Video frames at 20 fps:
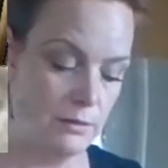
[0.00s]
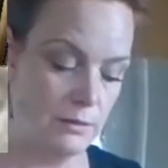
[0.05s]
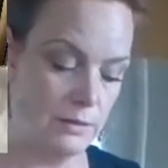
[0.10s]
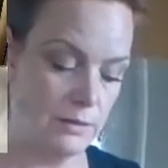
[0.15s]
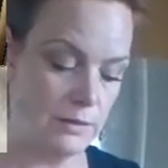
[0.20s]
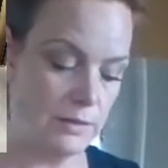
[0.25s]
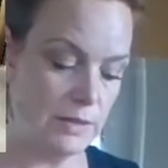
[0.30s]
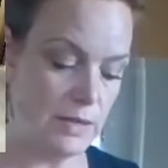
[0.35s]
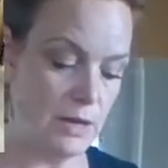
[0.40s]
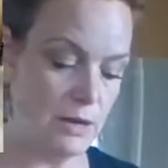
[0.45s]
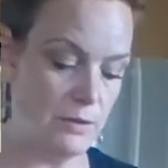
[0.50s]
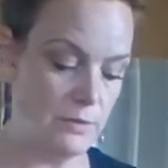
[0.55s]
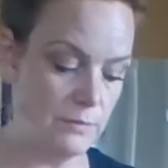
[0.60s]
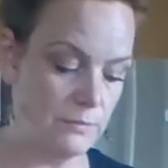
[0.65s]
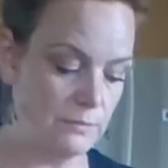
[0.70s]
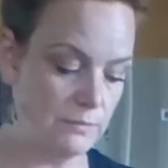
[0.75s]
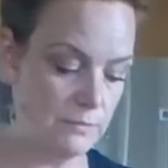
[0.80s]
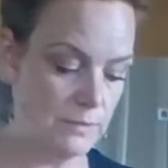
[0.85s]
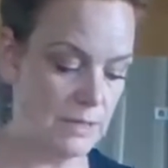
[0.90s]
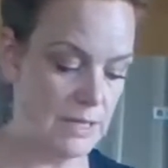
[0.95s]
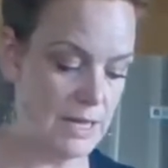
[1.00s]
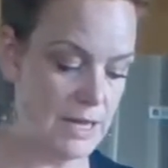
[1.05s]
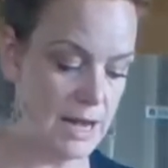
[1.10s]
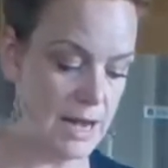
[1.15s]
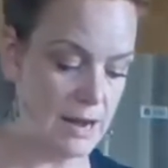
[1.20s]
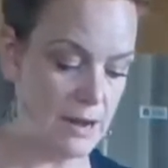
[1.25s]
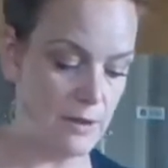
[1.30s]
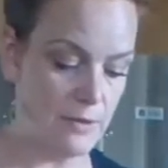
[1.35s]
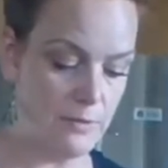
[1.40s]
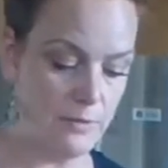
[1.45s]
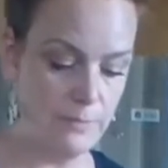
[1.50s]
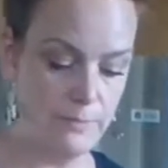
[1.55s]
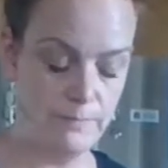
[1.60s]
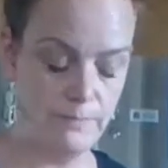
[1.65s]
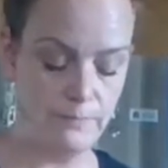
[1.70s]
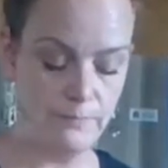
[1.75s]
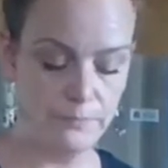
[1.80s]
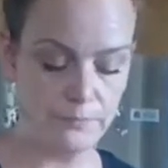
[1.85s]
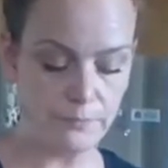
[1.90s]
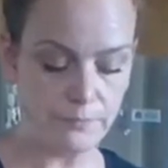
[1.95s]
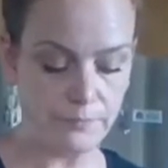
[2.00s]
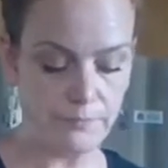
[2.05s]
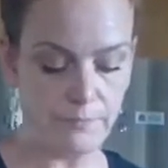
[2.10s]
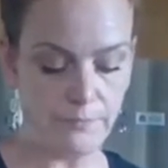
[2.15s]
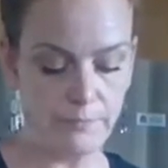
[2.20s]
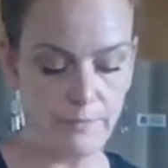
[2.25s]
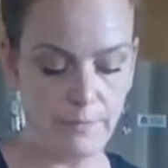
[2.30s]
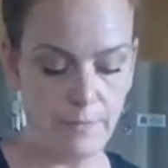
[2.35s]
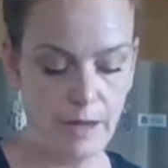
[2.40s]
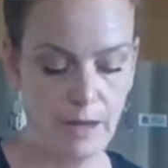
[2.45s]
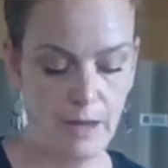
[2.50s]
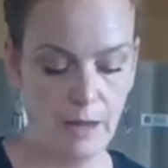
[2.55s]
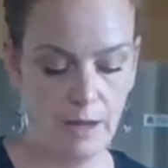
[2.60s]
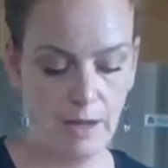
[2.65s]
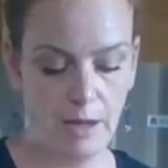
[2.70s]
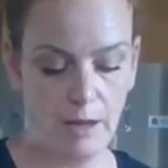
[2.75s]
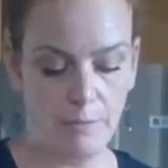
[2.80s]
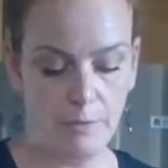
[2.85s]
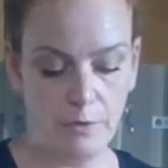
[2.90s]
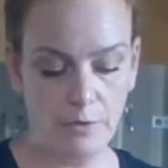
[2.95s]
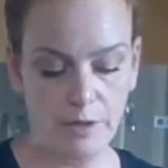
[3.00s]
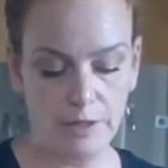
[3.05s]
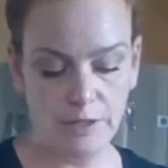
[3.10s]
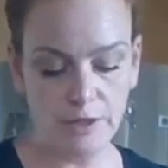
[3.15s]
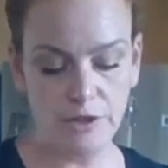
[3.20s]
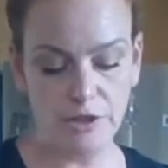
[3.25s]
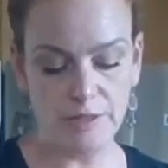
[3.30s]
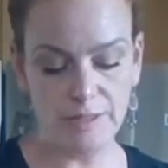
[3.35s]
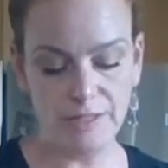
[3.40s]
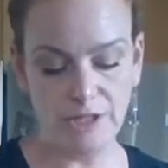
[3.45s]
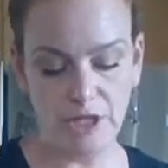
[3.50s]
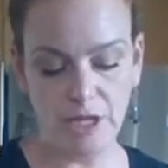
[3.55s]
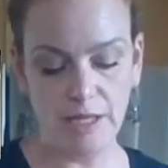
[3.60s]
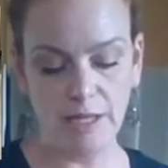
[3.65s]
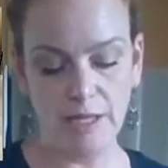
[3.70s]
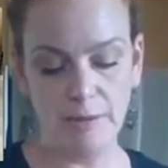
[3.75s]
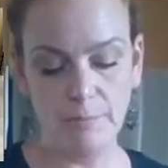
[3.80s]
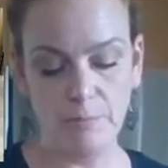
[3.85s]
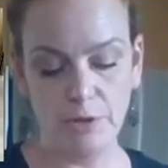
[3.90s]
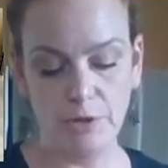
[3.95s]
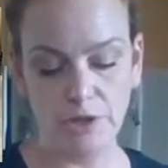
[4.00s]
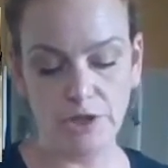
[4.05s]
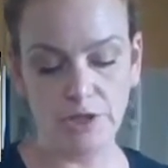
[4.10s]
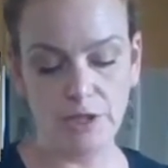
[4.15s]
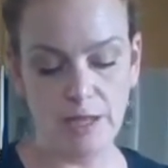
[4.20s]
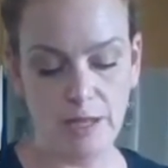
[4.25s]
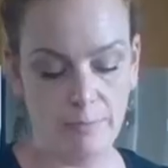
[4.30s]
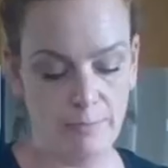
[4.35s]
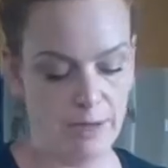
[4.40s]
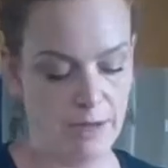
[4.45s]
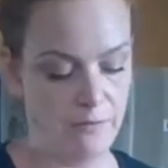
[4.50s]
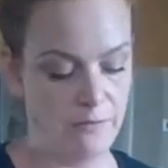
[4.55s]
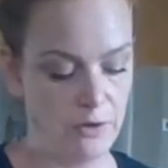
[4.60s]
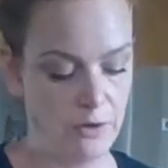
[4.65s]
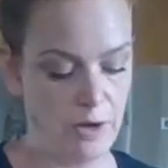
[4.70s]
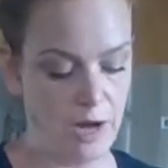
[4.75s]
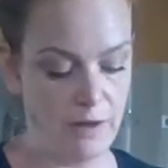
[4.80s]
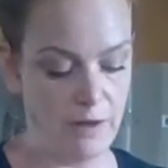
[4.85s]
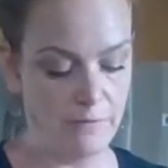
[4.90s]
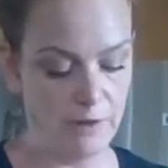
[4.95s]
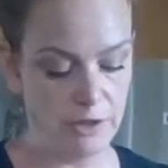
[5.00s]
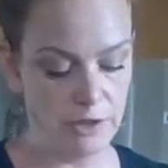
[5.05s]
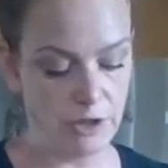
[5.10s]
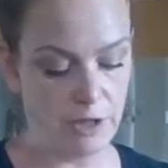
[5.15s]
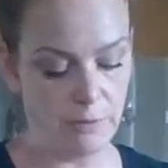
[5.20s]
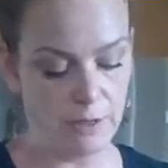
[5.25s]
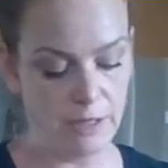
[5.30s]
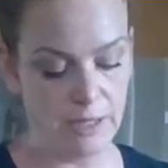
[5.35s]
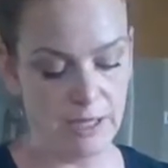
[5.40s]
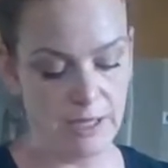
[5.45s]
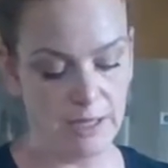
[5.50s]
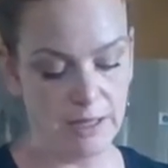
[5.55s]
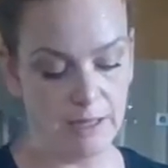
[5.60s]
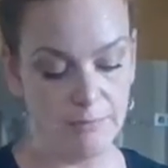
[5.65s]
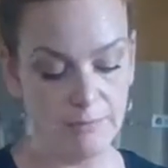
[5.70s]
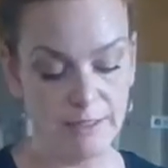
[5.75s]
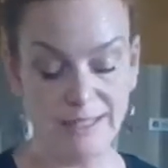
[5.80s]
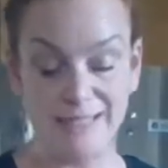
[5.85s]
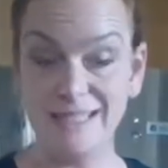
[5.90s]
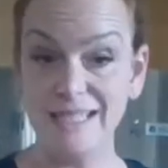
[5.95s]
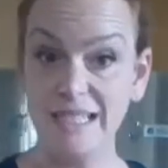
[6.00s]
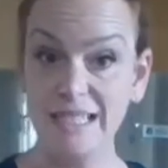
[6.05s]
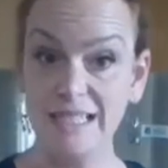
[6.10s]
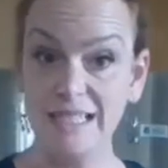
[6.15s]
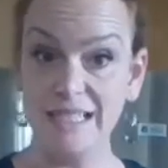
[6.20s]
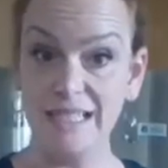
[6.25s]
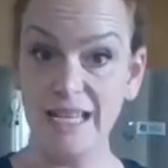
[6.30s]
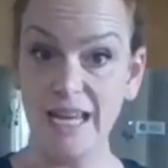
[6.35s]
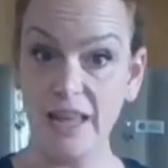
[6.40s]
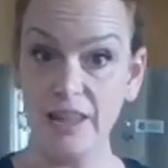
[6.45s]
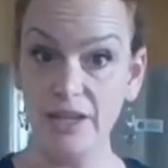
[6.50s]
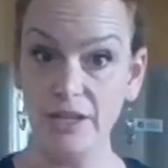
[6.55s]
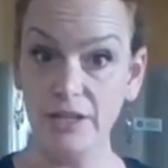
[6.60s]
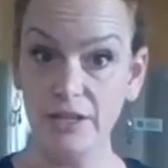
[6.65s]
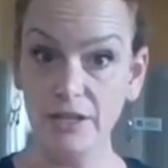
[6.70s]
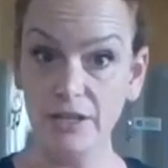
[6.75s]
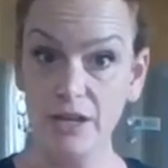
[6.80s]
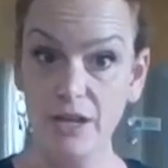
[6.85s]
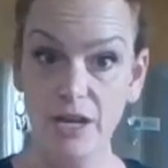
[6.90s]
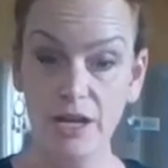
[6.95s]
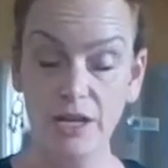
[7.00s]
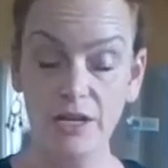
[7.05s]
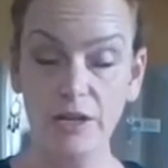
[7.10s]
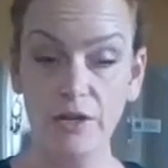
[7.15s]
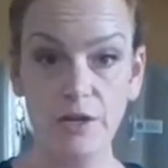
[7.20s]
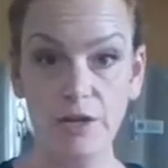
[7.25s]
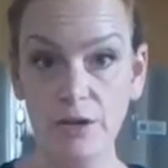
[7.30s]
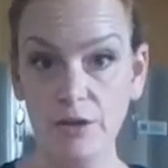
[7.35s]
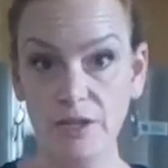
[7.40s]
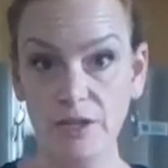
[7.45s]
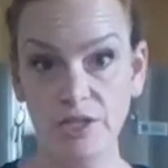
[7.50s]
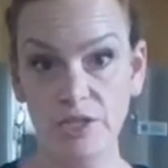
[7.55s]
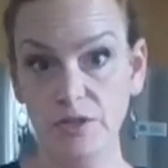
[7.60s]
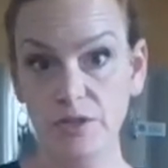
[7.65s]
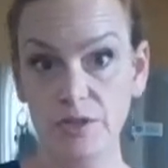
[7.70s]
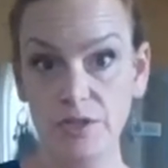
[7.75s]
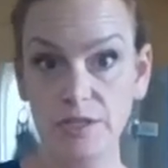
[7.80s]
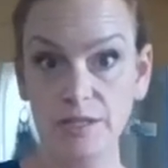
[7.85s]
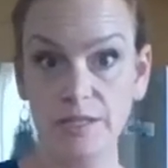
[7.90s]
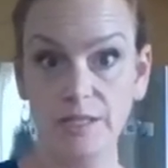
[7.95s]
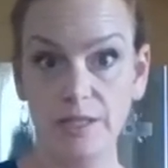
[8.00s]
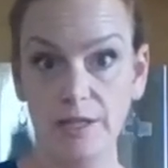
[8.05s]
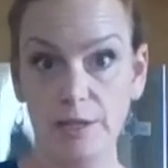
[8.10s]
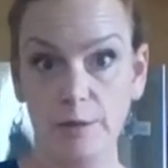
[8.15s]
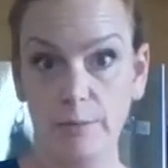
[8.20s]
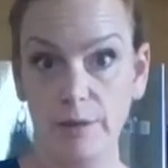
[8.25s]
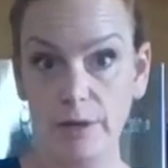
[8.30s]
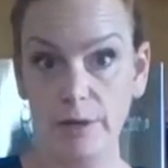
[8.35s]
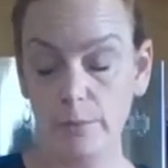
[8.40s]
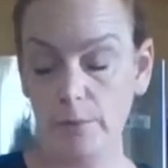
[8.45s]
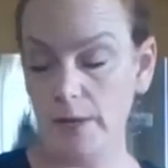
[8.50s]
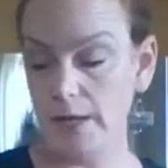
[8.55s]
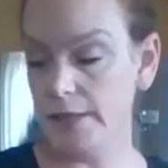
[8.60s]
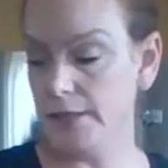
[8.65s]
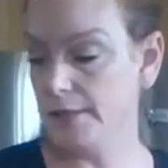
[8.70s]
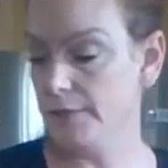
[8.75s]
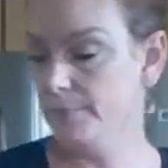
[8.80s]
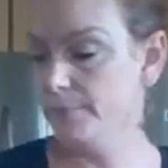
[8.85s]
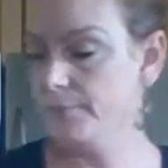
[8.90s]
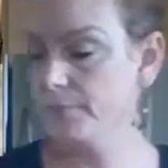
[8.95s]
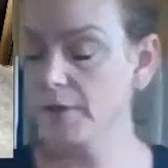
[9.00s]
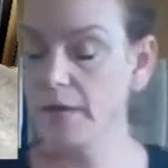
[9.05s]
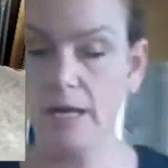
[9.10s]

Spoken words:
So now I'm going to just gently push them. If you're having trouble getting them to stick together, you can always use just a little bit of water.